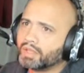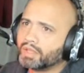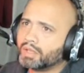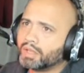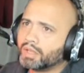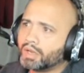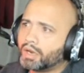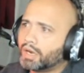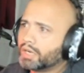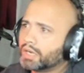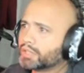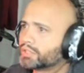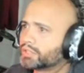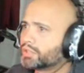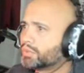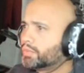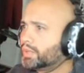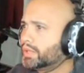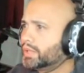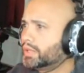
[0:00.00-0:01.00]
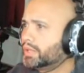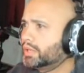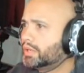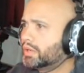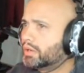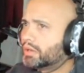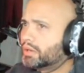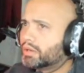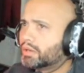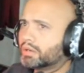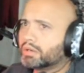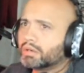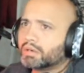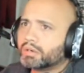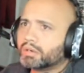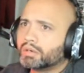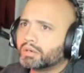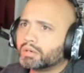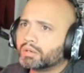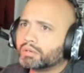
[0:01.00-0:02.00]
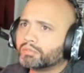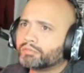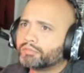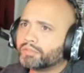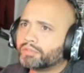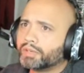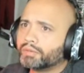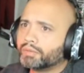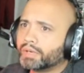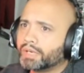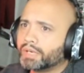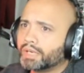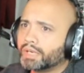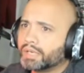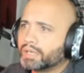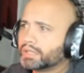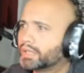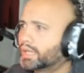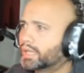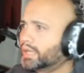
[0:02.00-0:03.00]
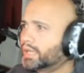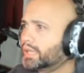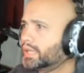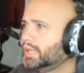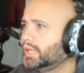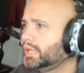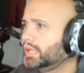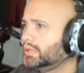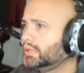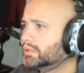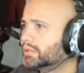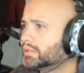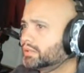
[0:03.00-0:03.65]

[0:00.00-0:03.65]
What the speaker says: Alright, so we are fight ready on that kit.